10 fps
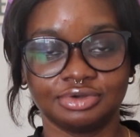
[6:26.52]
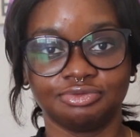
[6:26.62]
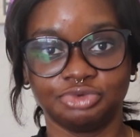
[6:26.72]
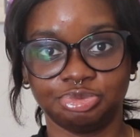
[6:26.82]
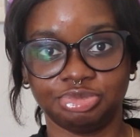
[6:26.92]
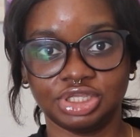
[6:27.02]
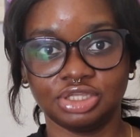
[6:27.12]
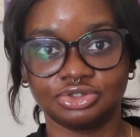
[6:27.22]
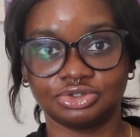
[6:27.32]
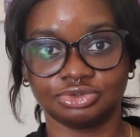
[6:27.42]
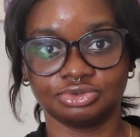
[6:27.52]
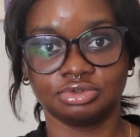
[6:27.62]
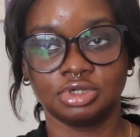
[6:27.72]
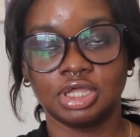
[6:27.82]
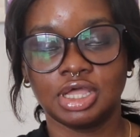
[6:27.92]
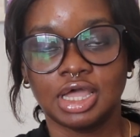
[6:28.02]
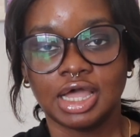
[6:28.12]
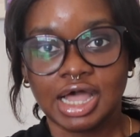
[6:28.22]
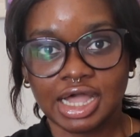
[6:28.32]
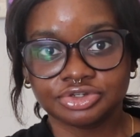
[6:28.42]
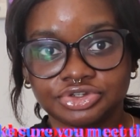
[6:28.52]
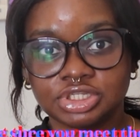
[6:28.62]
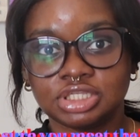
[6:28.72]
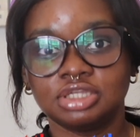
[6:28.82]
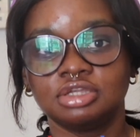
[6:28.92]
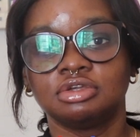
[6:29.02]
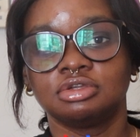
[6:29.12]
would be to actually